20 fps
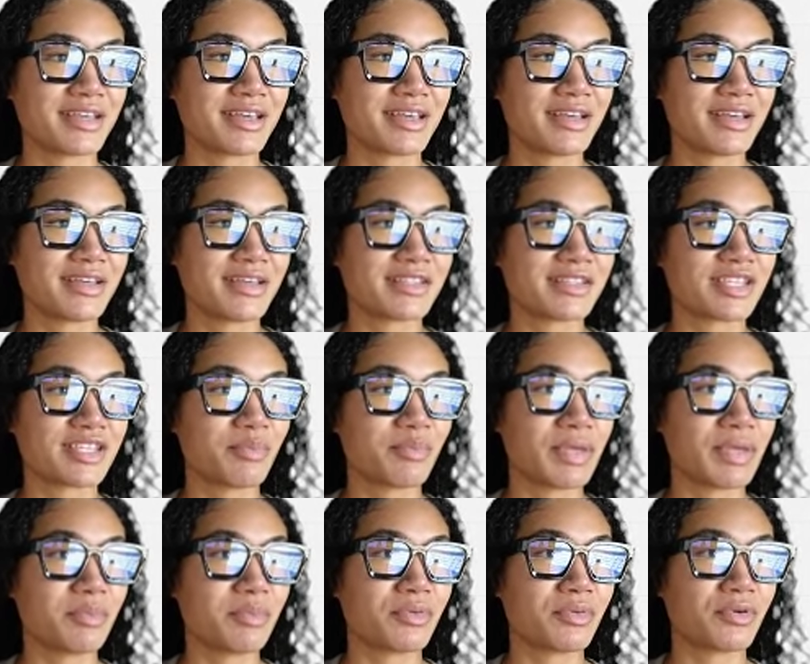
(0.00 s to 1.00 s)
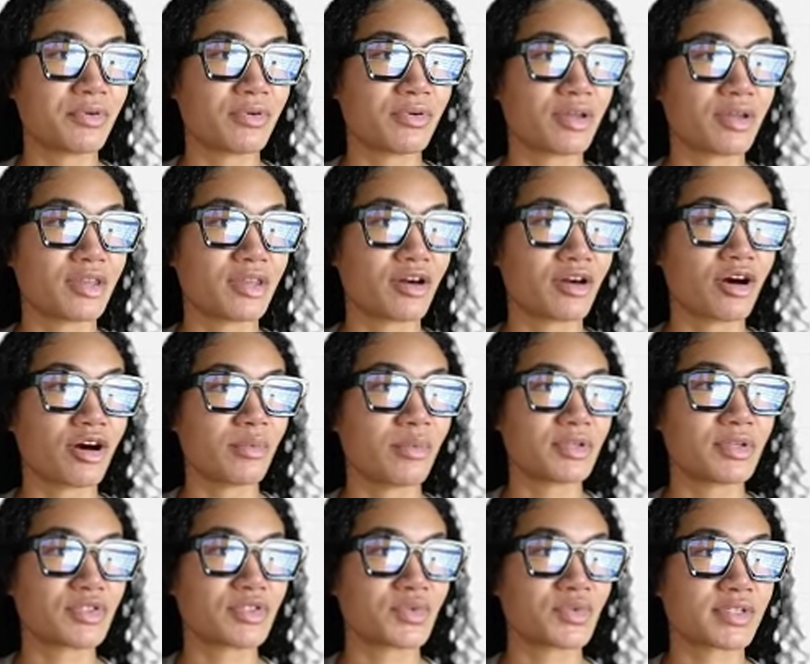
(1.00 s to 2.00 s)
some people in the
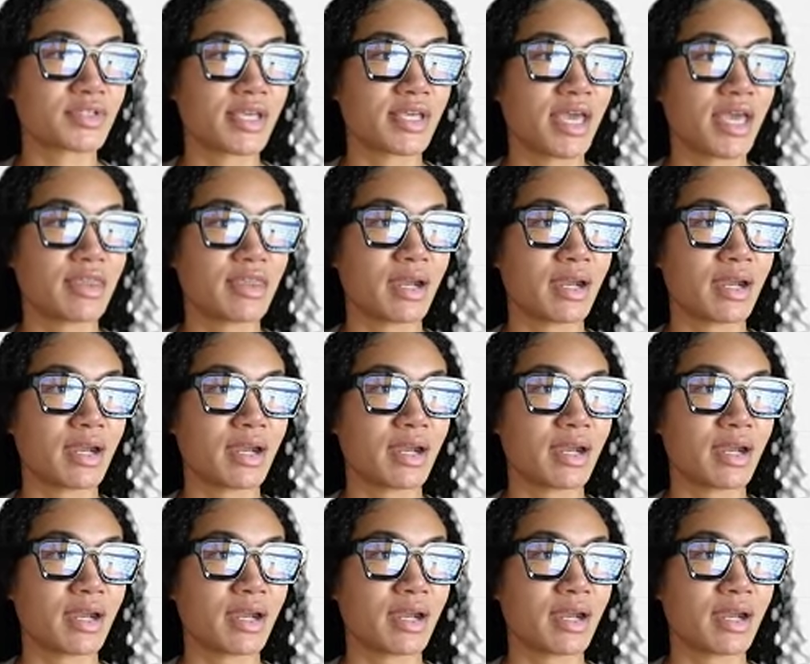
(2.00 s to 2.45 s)
comments were saying that